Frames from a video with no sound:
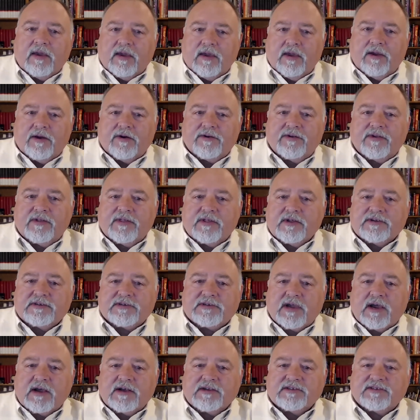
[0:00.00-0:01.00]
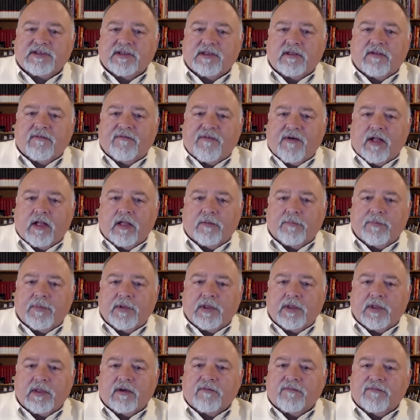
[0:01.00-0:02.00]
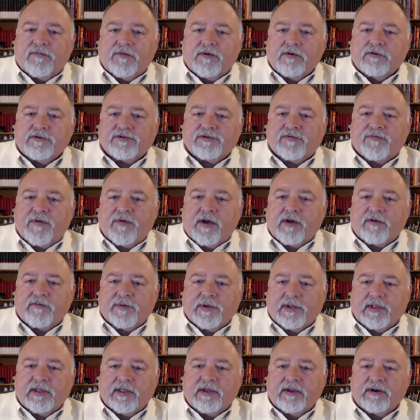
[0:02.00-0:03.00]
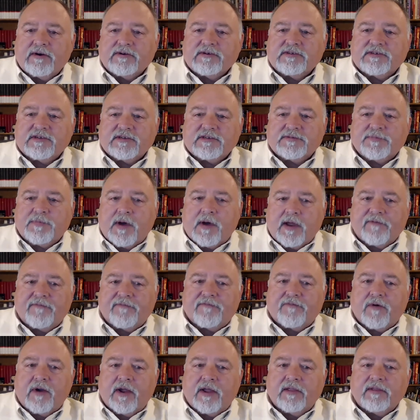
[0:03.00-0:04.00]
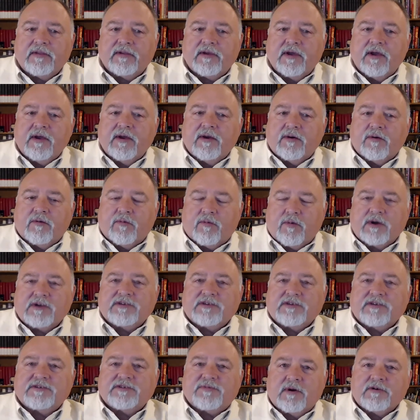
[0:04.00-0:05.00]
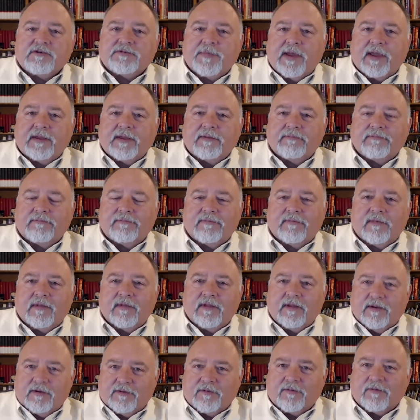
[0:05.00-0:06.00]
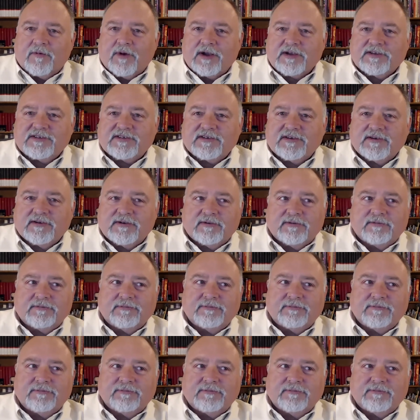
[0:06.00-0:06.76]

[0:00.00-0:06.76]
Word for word: Here to discuss the development of future Foundry leaders is my friend, Russ Rosmait. Russ?